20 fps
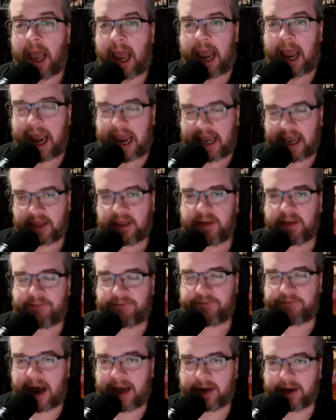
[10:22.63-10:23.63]
And the
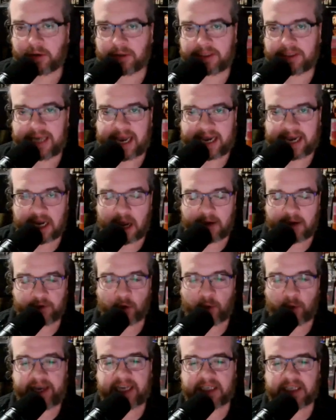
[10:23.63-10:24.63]
final deck of the
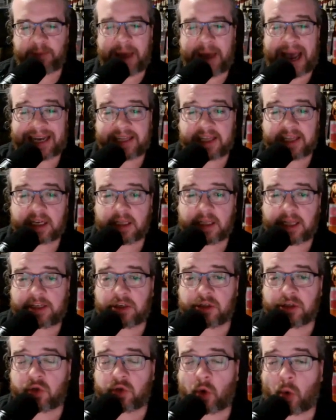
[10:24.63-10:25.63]
week is back at the collector
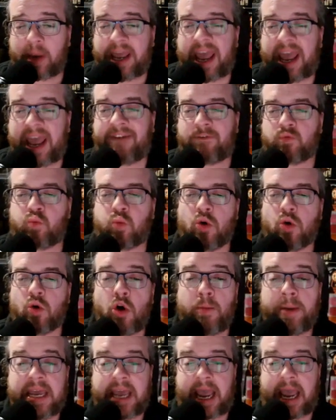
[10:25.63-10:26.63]
store. We have
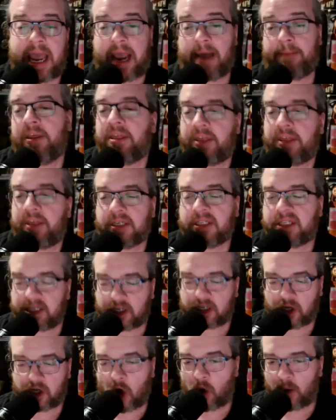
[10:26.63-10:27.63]
Ruby Amethyst
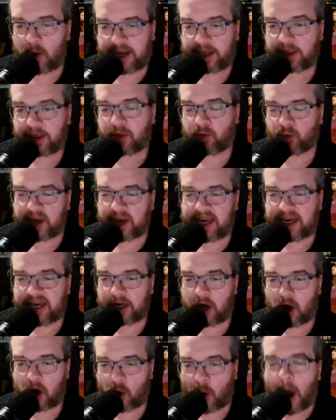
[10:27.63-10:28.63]
going
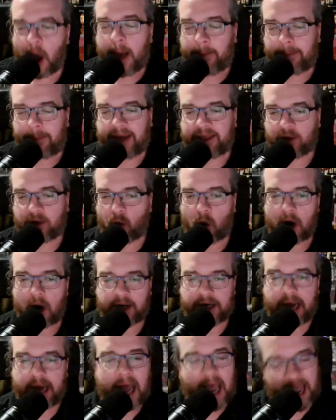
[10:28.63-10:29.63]
3-0 by the
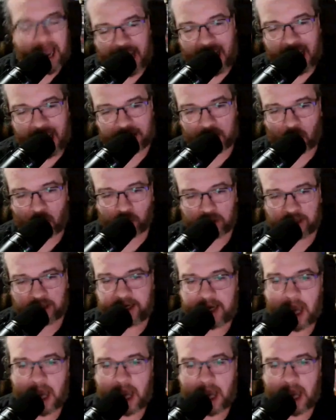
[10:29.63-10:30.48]
one and only